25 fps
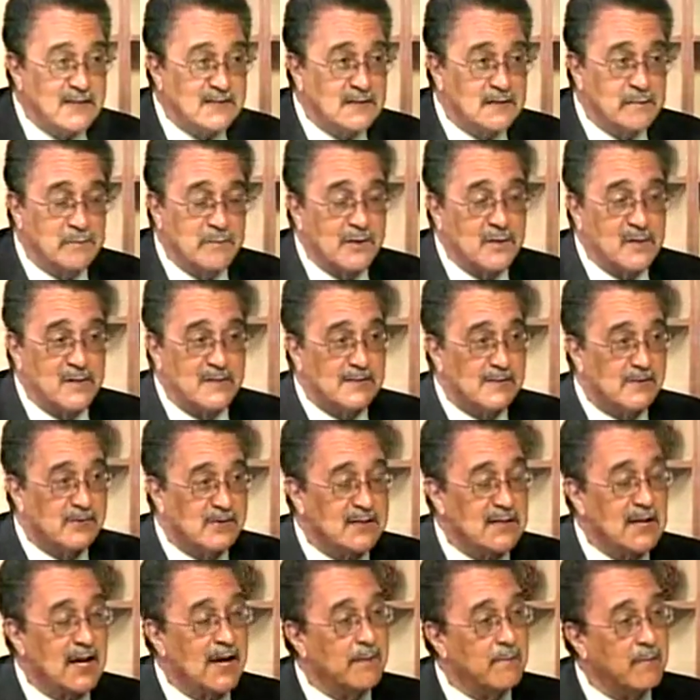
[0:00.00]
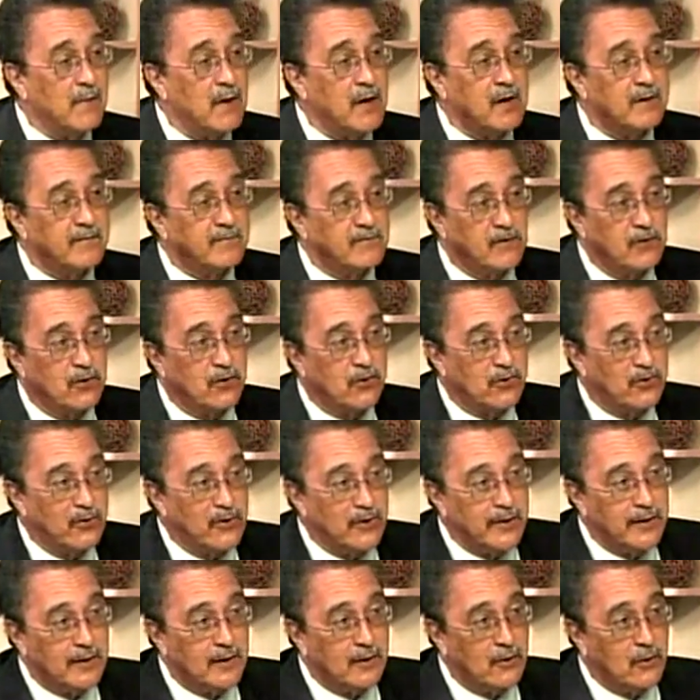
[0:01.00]
it because it was earmarked for law
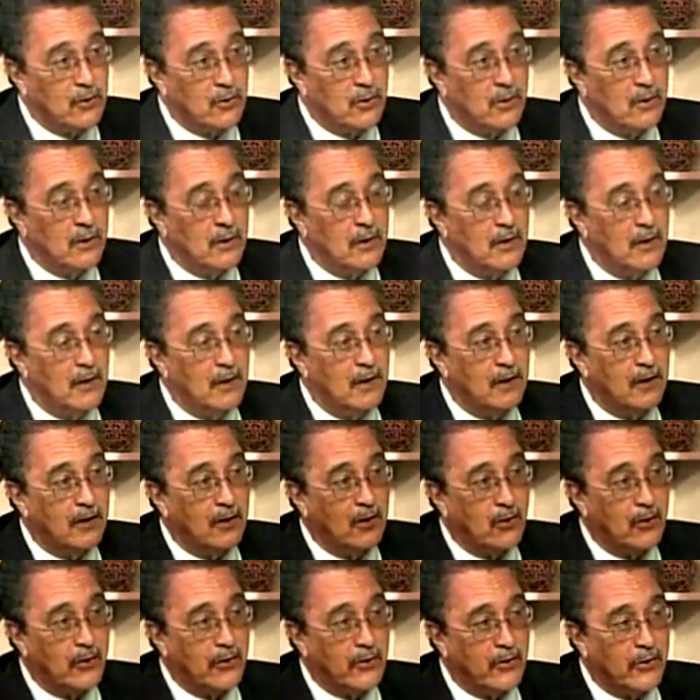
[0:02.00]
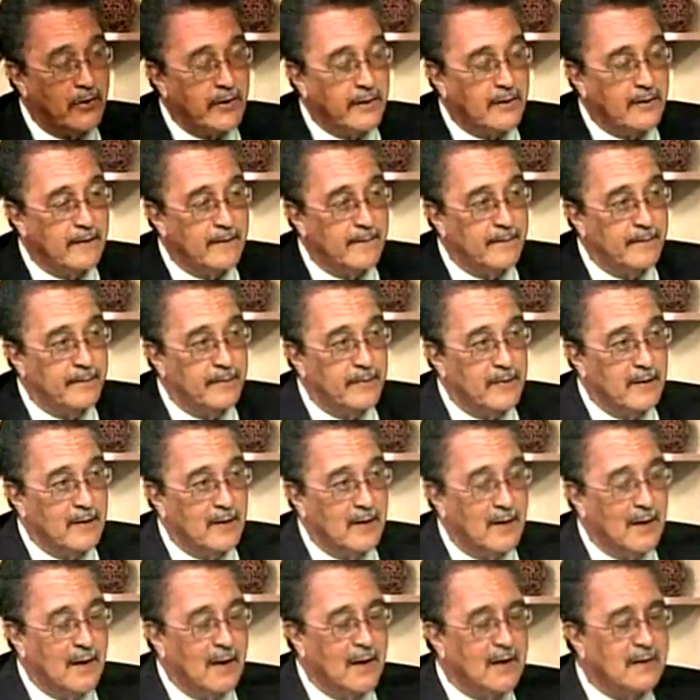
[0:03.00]
and order.
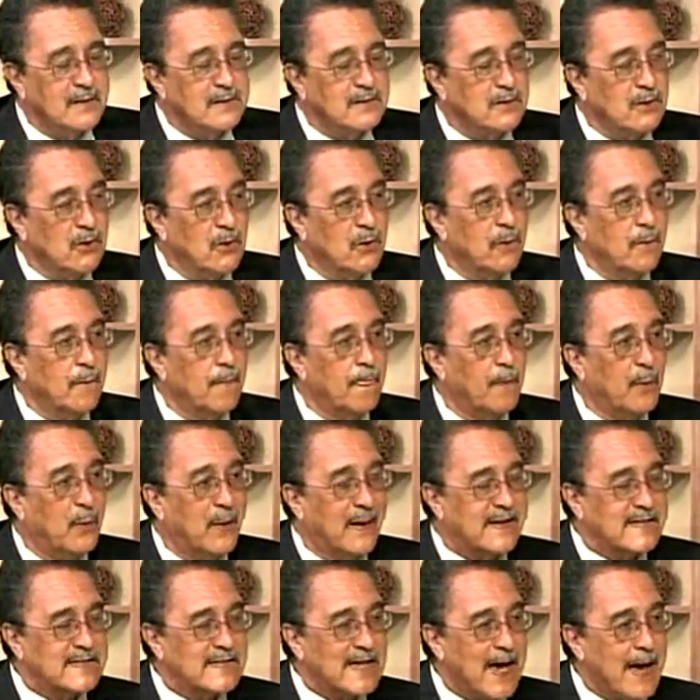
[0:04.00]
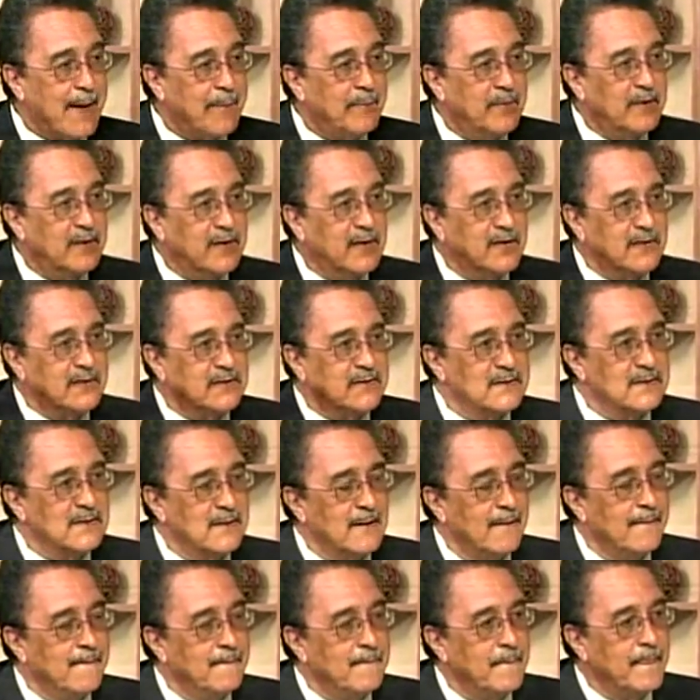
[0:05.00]
So what has happened is
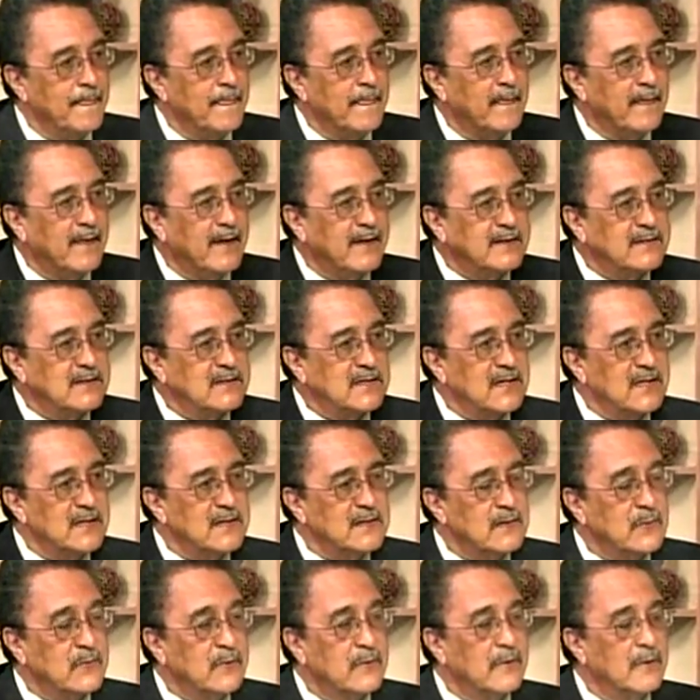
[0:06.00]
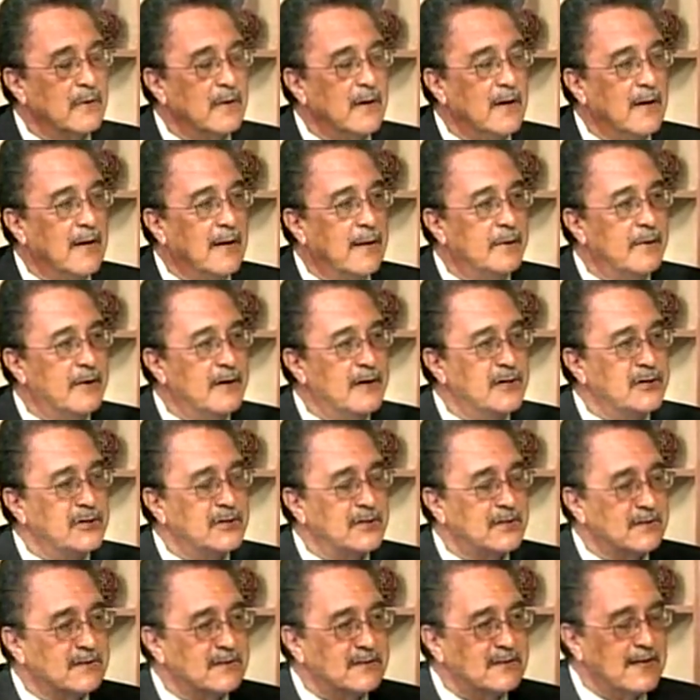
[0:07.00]
that since initial
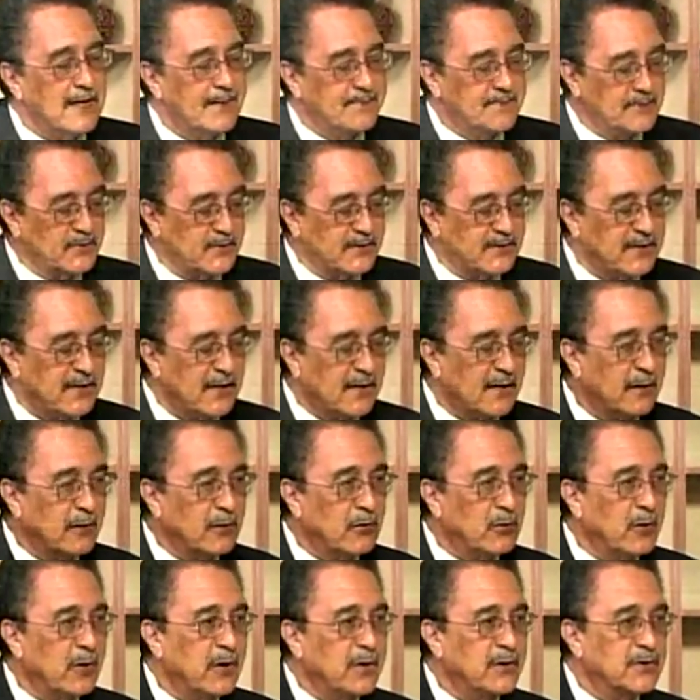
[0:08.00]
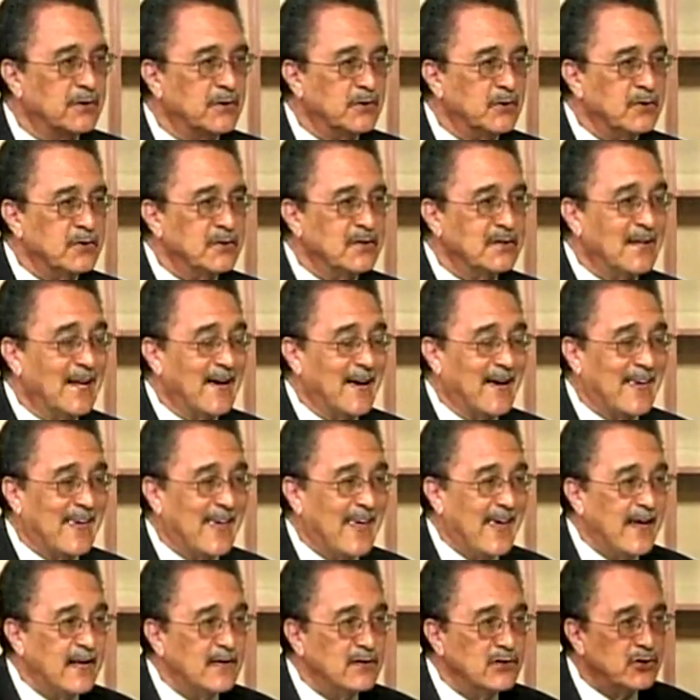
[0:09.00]
steps were taken to introduce,
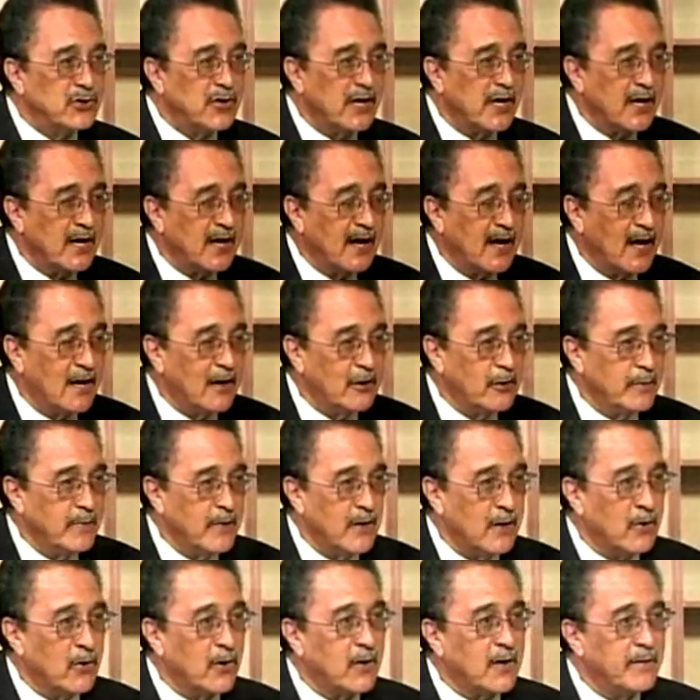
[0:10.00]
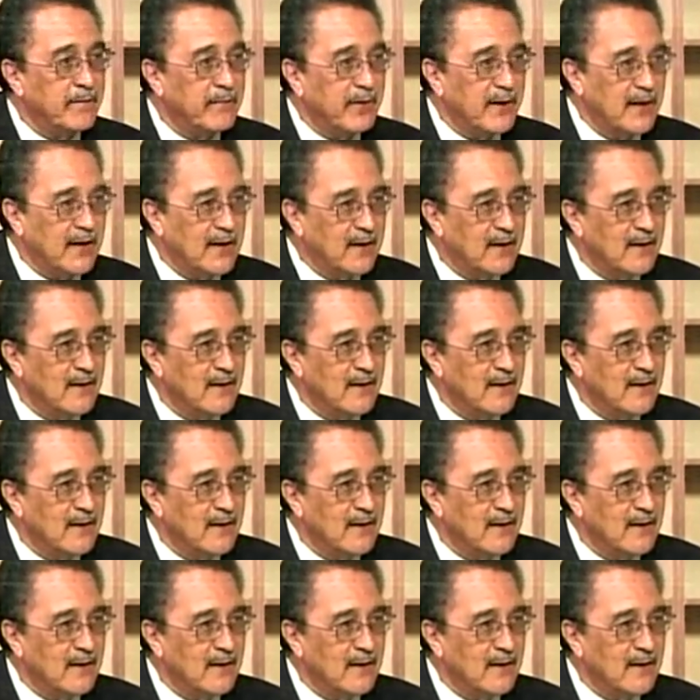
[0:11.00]
again Trinidad and Tobago complained.